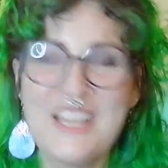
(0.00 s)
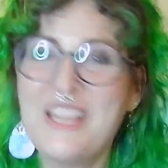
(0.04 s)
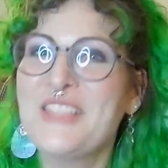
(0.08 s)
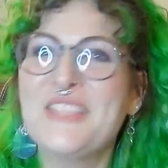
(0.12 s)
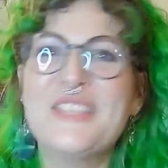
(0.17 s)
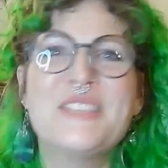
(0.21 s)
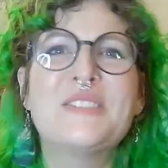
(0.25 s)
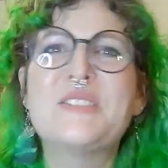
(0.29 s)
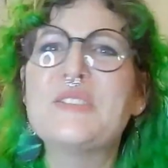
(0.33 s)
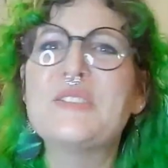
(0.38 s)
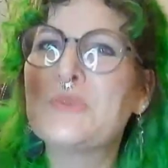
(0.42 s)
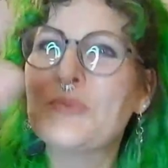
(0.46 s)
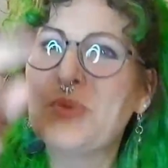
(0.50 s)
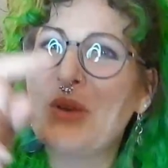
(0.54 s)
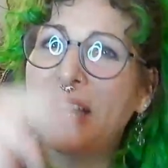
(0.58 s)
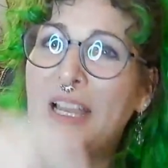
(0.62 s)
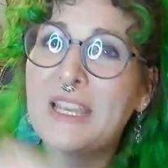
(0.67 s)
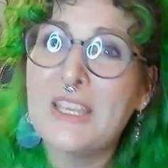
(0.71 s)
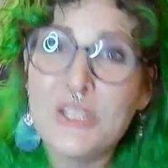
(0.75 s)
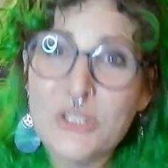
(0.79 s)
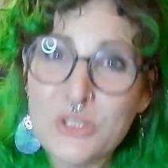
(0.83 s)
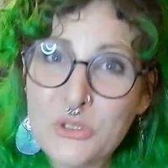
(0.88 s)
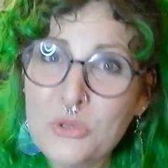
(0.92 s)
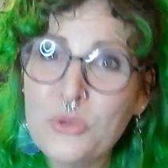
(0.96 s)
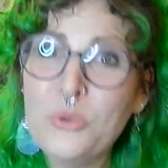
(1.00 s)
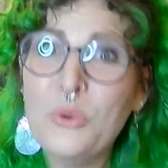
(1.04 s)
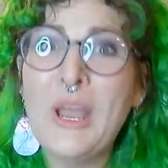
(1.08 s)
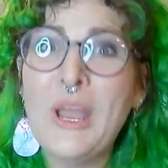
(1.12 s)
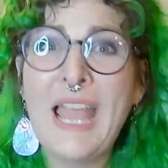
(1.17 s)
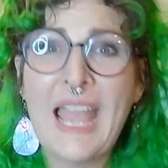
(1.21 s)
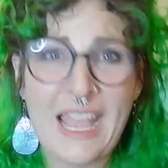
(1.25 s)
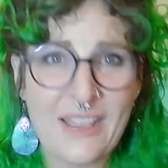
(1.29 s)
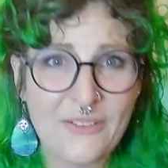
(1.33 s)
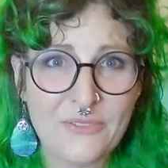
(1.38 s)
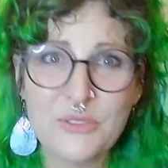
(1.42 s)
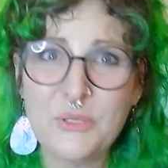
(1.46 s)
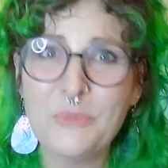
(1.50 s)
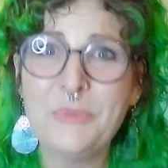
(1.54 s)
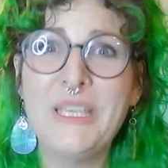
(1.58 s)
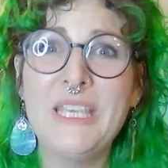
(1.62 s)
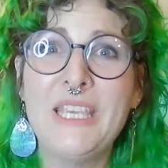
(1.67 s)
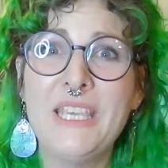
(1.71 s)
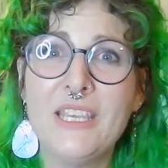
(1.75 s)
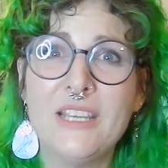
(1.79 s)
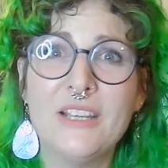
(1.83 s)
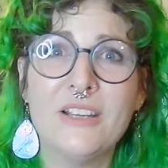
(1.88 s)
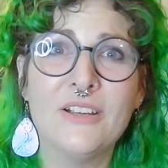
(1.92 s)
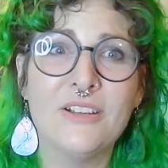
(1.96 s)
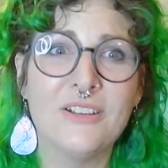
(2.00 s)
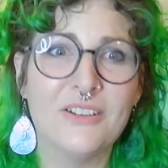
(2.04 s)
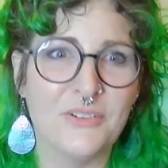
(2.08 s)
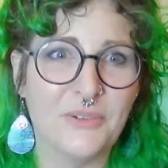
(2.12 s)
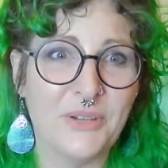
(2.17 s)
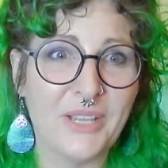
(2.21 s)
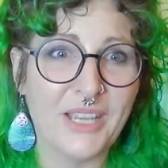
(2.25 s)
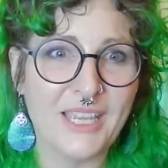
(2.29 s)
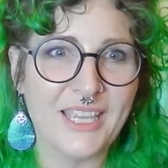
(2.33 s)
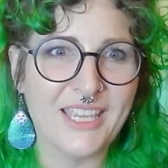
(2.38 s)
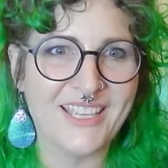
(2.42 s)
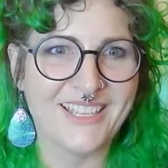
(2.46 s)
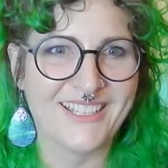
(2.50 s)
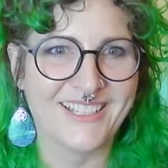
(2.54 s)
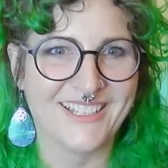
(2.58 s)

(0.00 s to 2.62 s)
This is why you have to be here, okay?